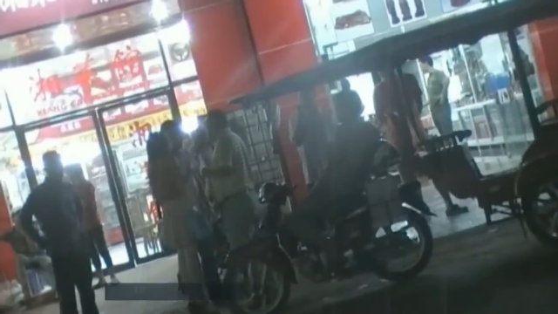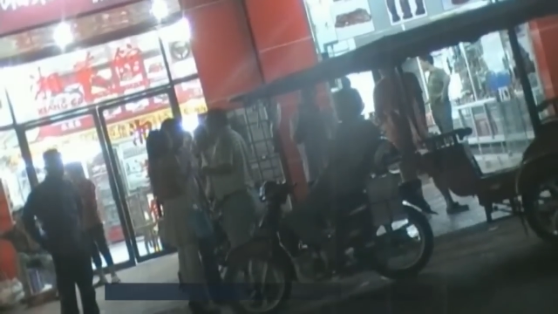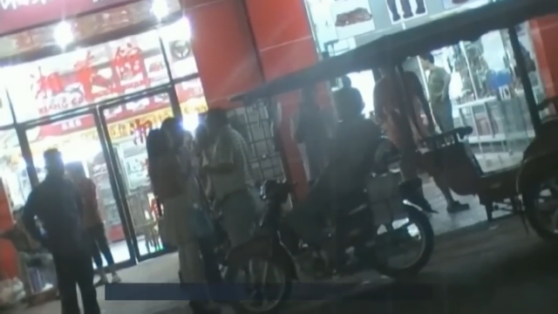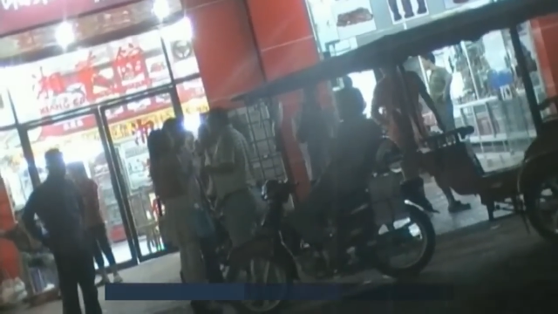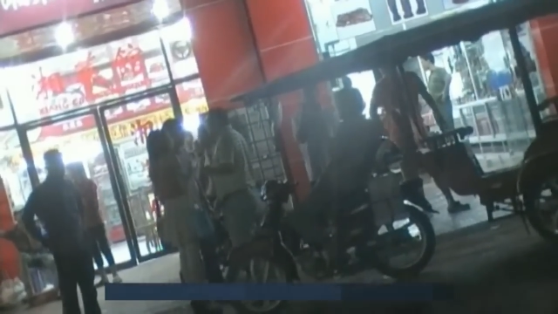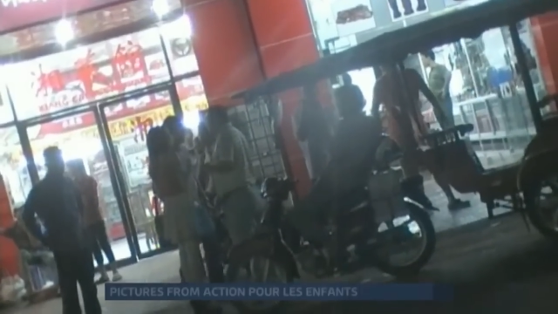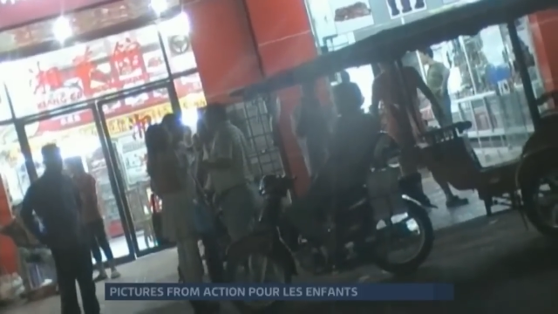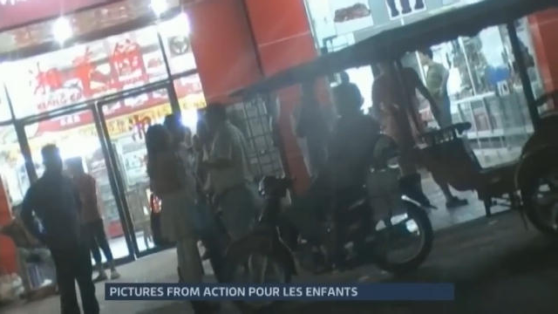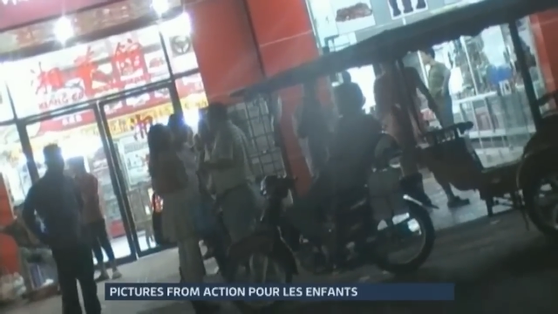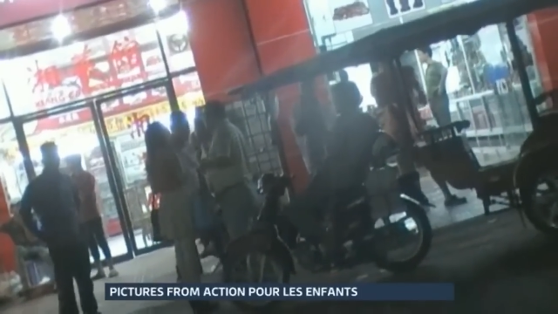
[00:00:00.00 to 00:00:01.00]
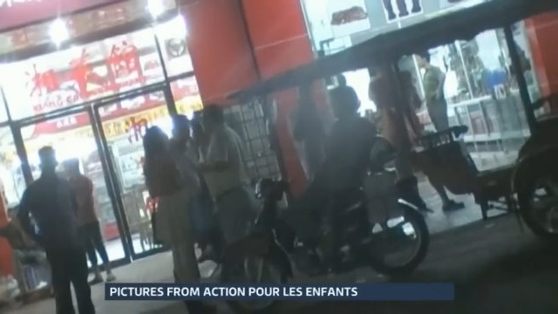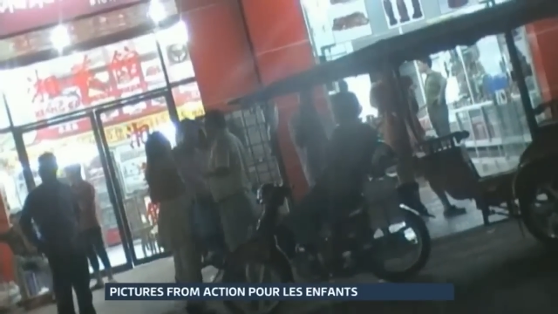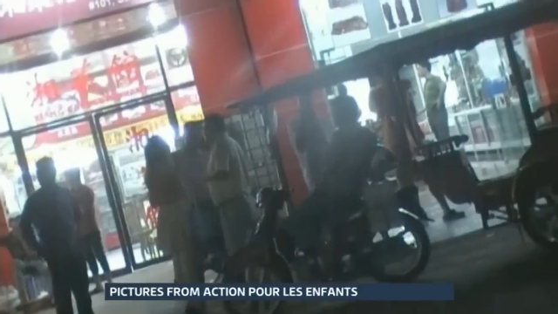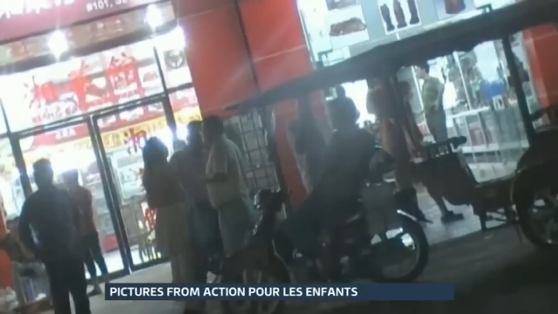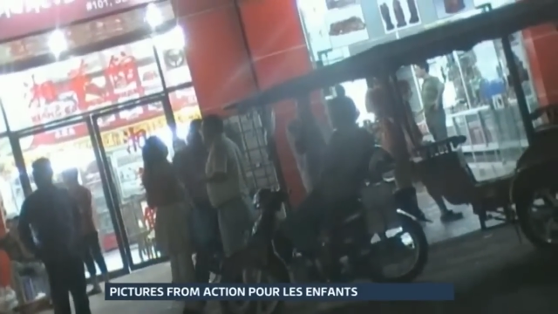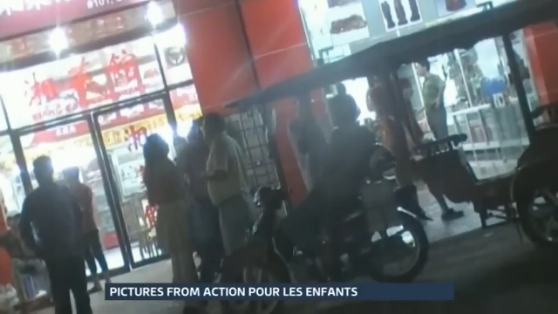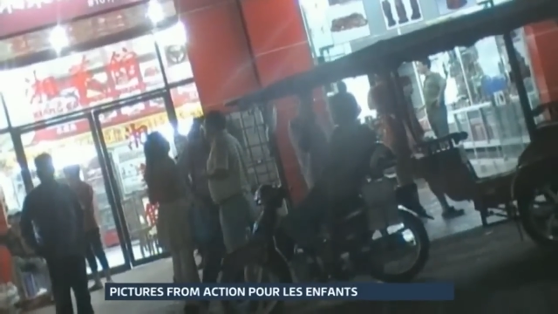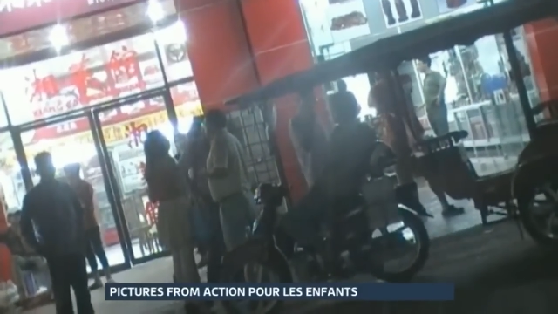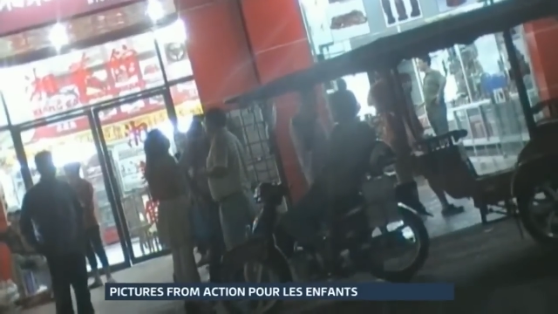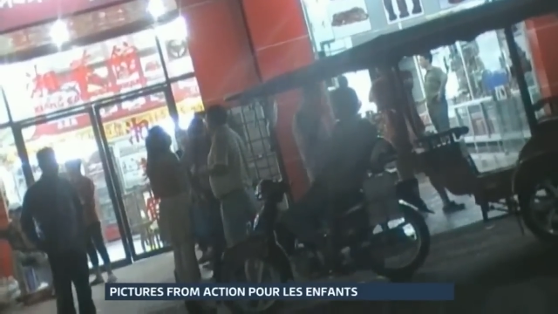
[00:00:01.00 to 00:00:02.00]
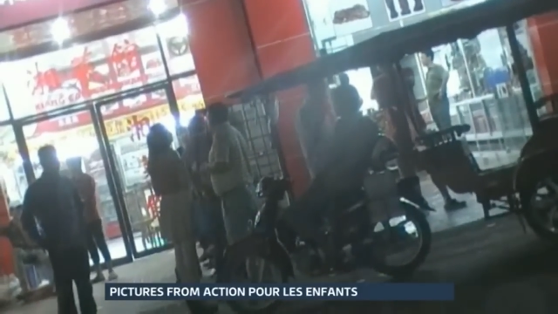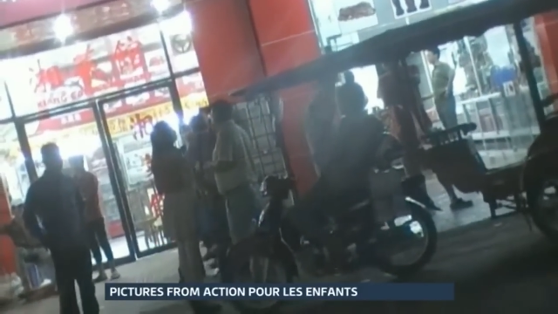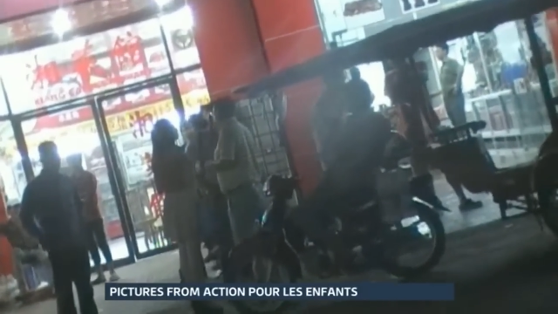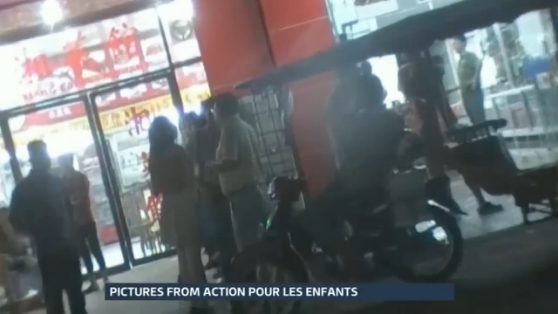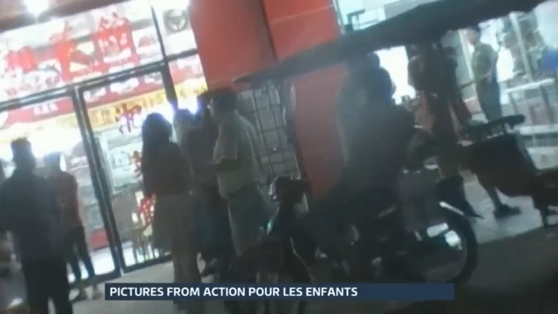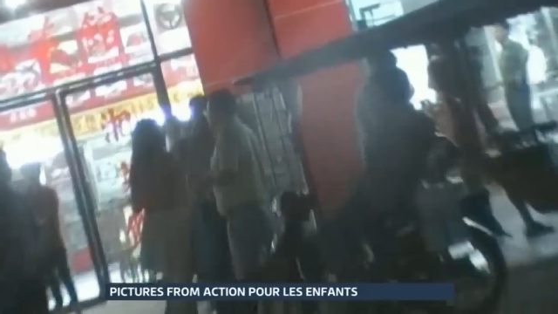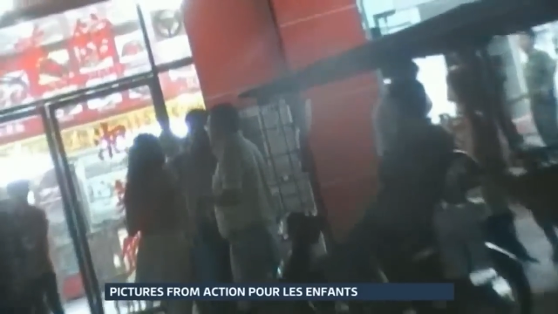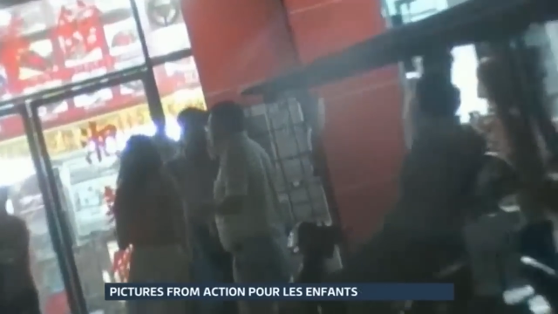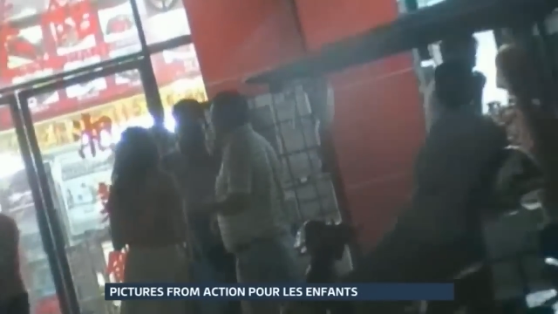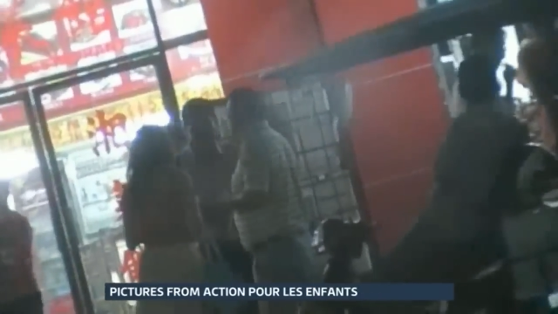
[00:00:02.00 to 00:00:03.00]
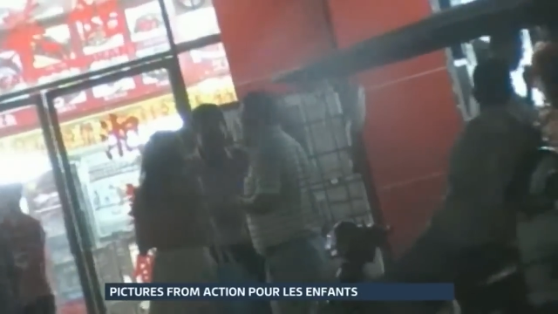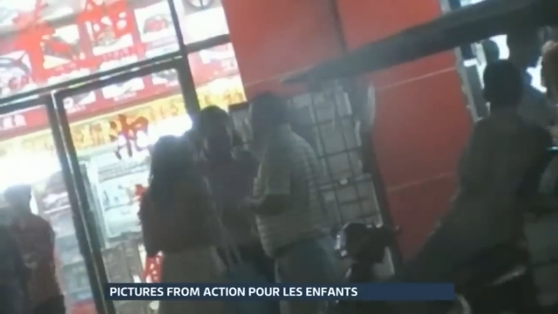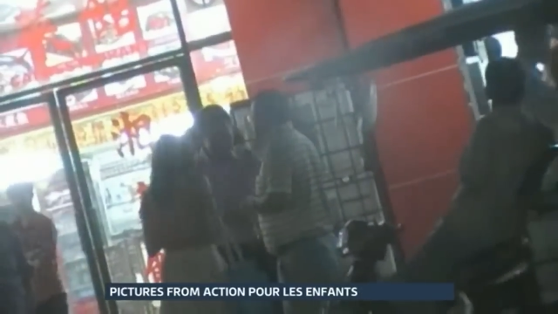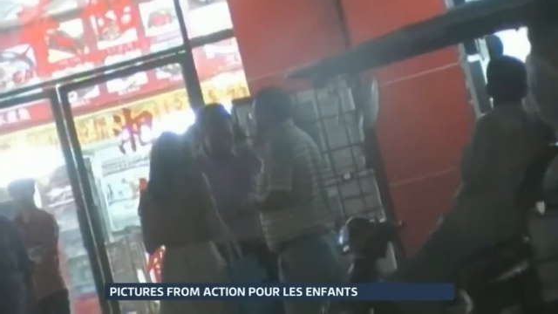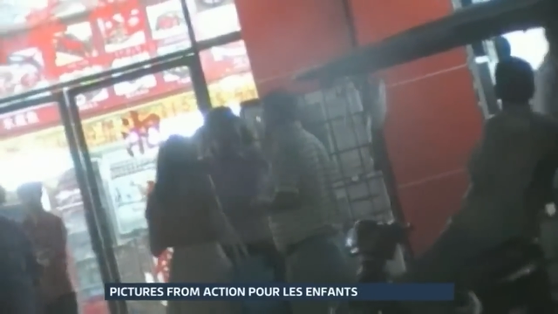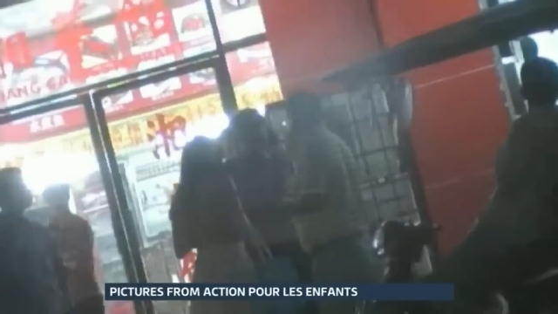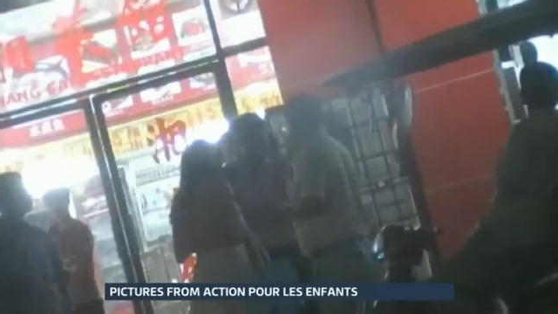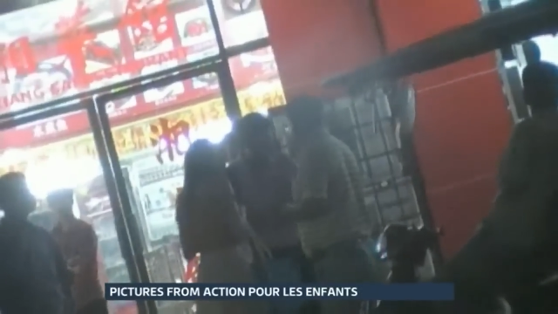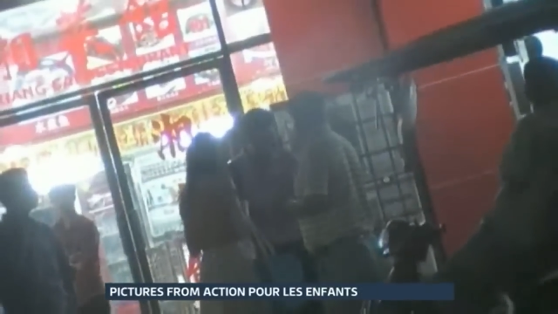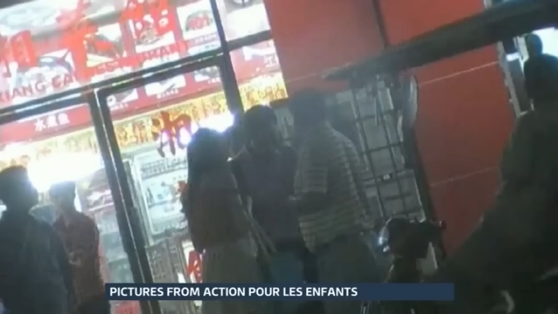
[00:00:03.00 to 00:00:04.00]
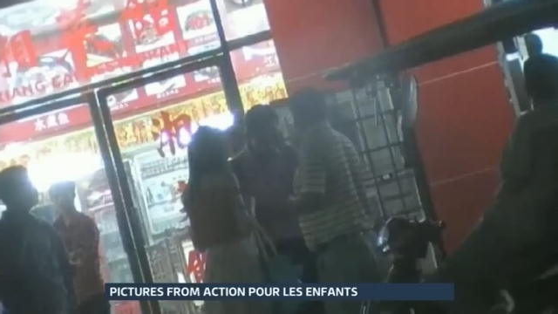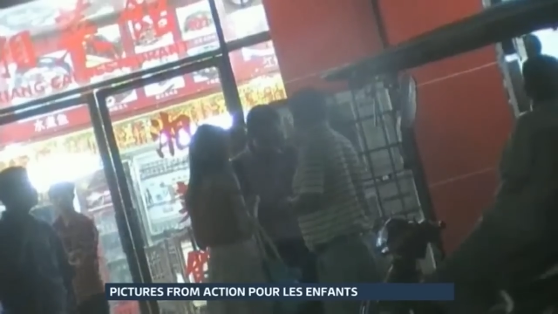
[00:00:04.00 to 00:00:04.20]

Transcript: No face is visible, so there are no lips to read.